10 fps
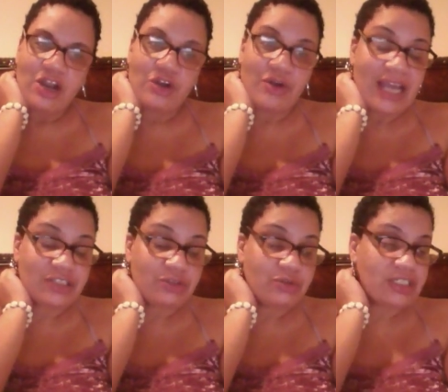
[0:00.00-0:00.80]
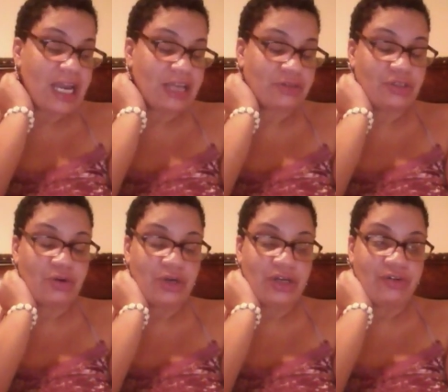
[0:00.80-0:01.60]
grad school is actually
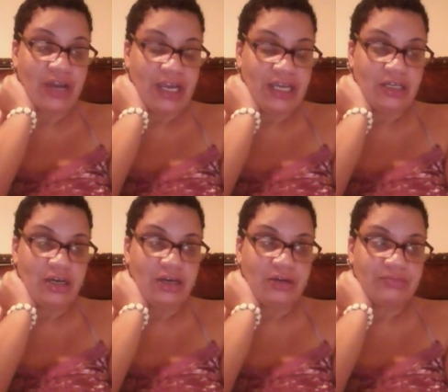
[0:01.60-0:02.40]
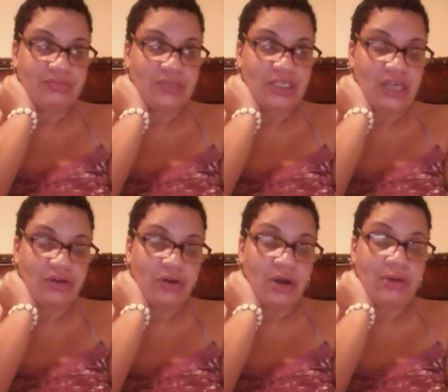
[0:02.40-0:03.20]
going great. Um, as y'all
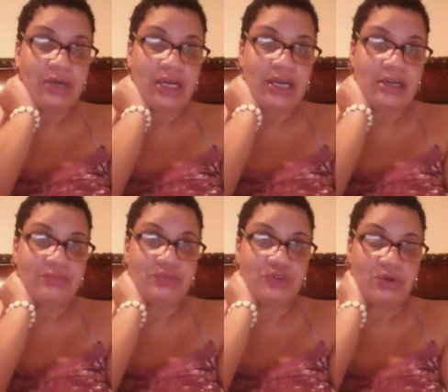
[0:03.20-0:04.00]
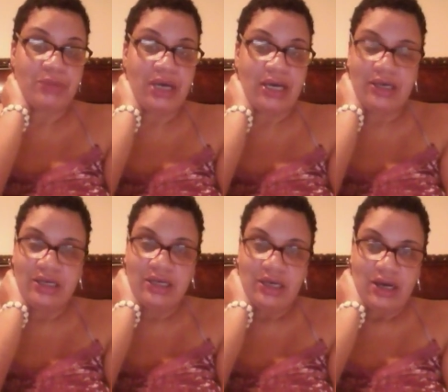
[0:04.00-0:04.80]
know, I'm, I am doing my
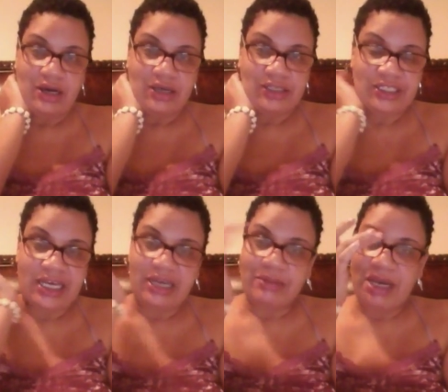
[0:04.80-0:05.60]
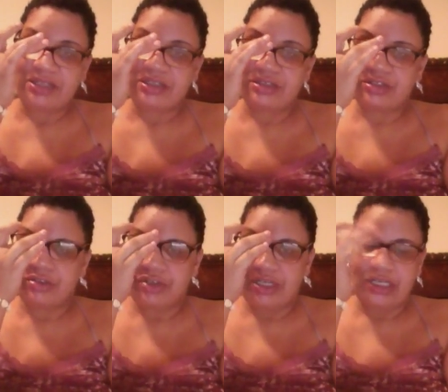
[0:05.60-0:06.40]
uh, second master's
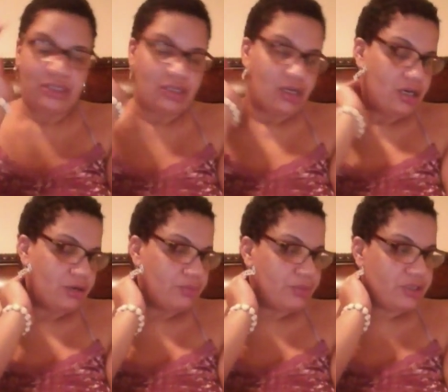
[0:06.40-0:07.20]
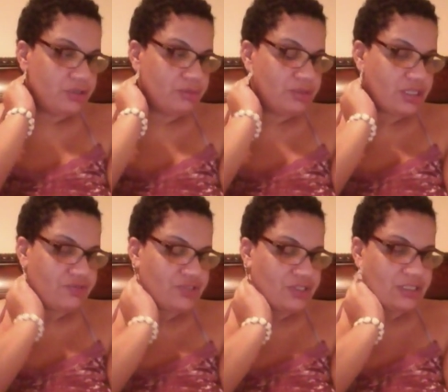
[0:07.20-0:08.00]
degree um, in human
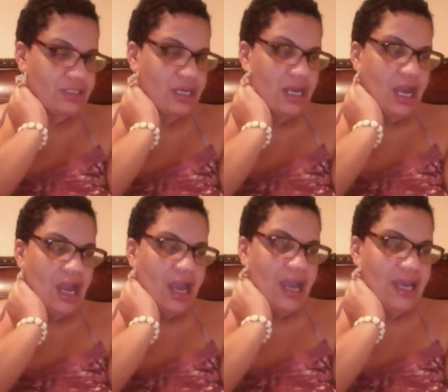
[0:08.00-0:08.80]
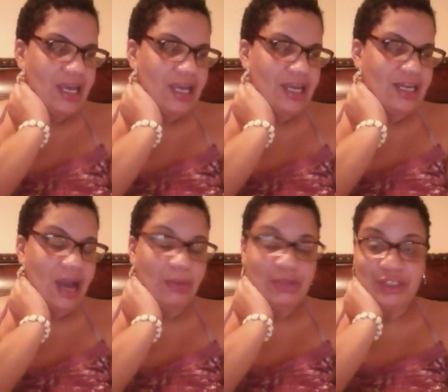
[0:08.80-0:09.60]
services and
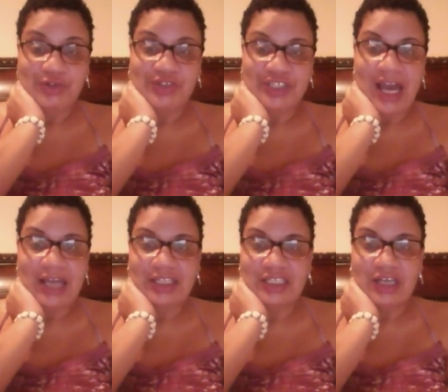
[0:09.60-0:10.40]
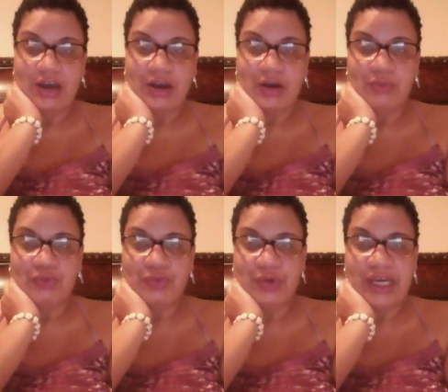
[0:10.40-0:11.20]
I was so shocked.
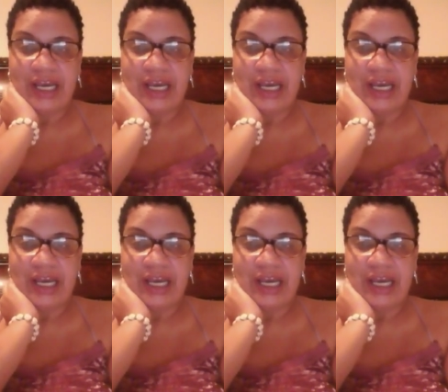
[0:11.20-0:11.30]
Um, we